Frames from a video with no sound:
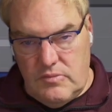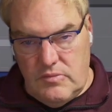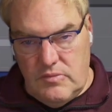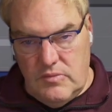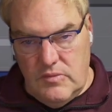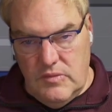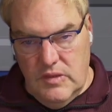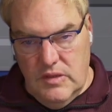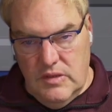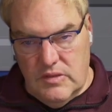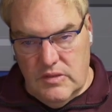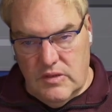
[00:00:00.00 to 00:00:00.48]

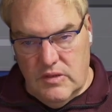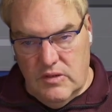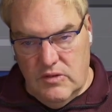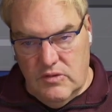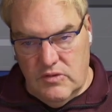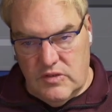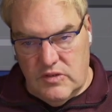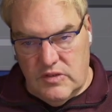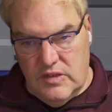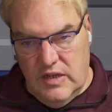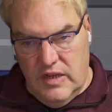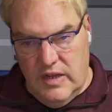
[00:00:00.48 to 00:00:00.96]
as
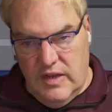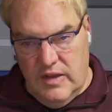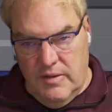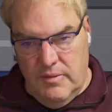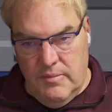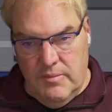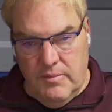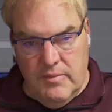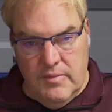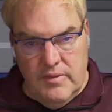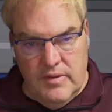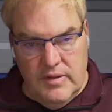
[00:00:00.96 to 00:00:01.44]
host
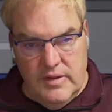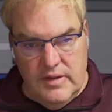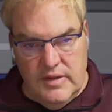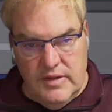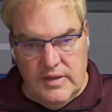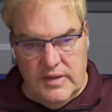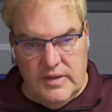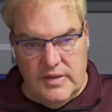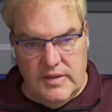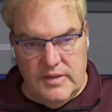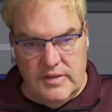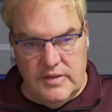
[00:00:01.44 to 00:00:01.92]
name
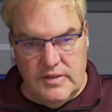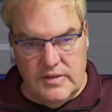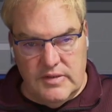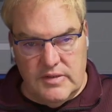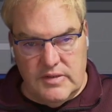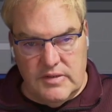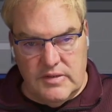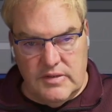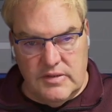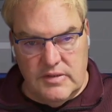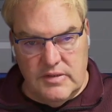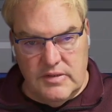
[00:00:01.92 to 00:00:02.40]
and
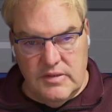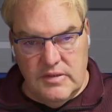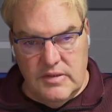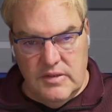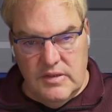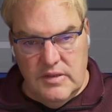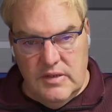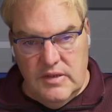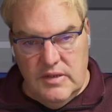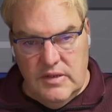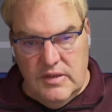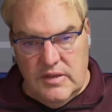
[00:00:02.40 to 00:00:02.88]

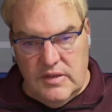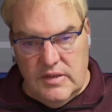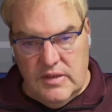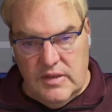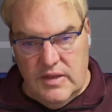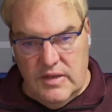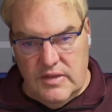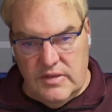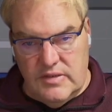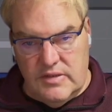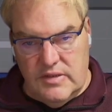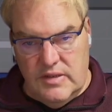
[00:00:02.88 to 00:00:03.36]

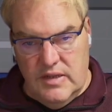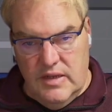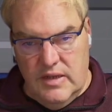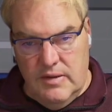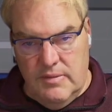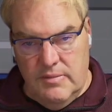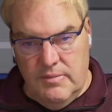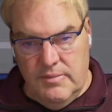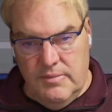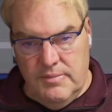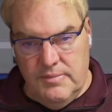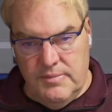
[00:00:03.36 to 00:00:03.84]
guest name.